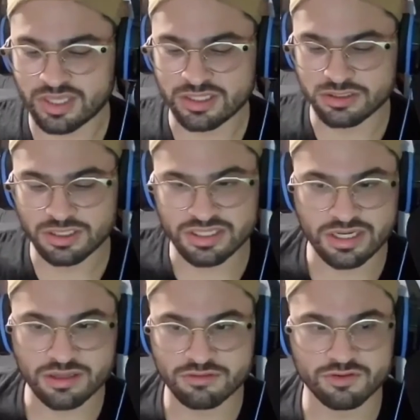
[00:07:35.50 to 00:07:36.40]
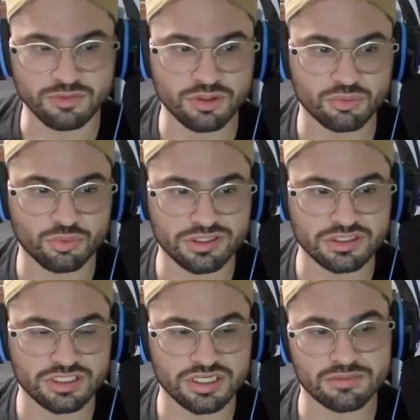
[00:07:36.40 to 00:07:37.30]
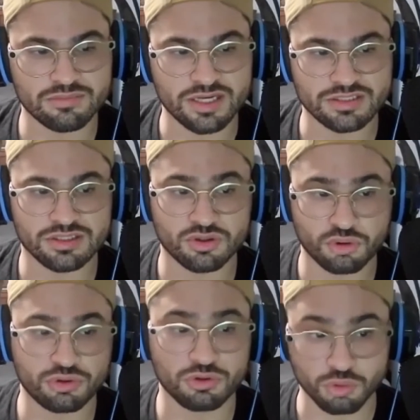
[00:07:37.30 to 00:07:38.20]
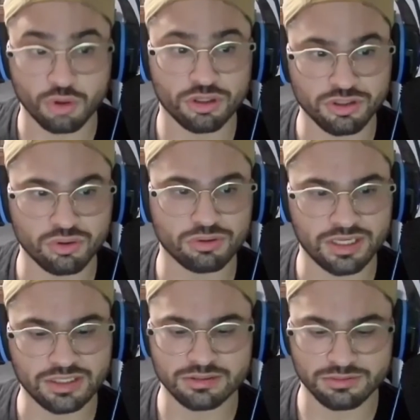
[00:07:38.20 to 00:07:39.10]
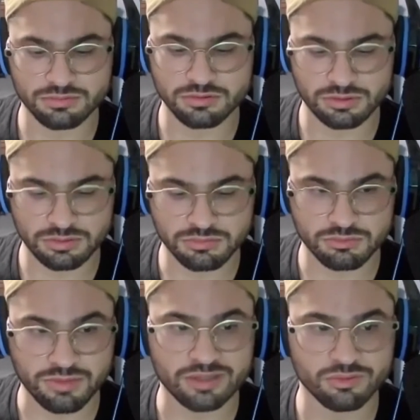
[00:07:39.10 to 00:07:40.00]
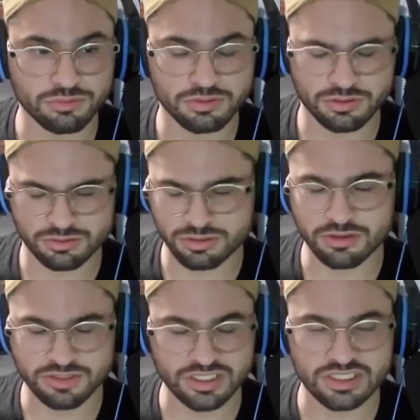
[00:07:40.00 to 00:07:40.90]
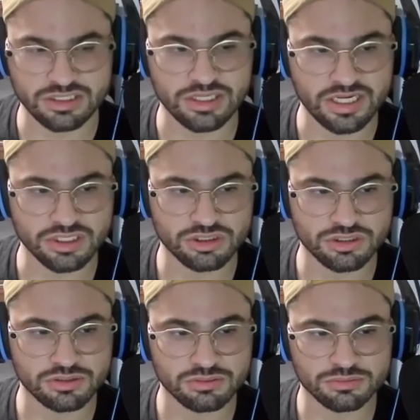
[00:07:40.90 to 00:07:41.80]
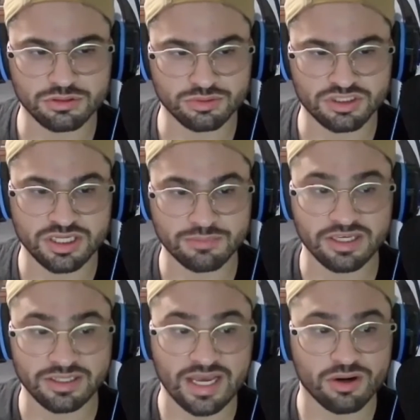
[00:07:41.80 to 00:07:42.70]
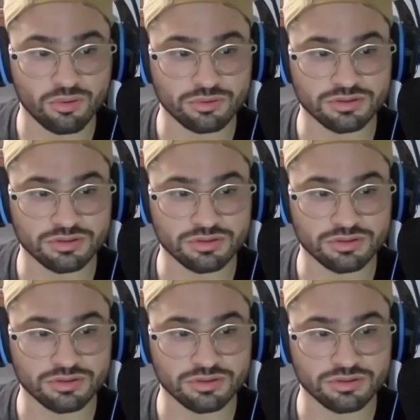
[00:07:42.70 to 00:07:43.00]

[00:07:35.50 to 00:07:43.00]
in the end of the film, you don't really see him as a grown adult like Michael or Dicky age. You don't see him like that old